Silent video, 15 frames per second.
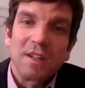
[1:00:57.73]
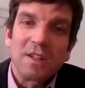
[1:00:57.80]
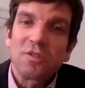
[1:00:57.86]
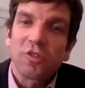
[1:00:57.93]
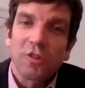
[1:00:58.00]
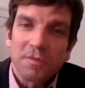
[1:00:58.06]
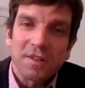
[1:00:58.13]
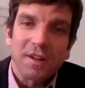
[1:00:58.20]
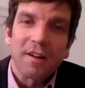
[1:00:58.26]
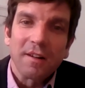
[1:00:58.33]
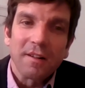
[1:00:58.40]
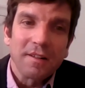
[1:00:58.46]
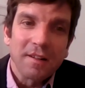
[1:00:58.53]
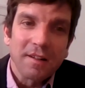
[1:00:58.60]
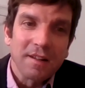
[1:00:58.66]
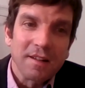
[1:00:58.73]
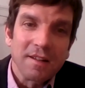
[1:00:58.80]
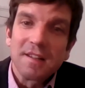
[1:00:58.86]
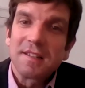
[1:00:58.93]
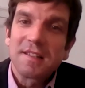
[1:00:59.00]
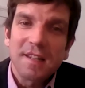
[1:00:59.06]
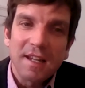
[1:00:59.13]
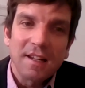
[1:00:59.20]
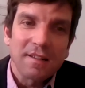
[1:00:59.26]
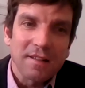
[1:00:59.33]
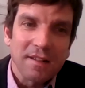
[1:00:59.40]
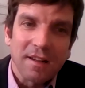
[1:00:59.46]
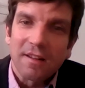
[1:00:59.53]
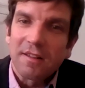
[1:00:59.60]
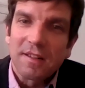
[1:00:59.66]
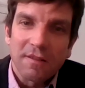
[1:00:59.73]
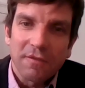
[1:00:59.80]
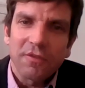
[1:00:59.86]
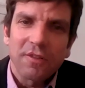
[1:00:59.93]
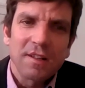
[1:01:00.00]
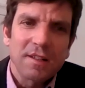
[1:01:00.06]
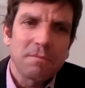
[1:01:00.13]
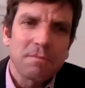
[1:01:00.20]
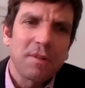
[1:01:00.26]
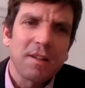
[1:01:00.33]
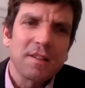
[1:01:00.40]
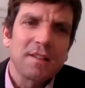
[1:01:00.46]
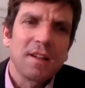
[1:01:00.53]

these groups are uh, distinct and different,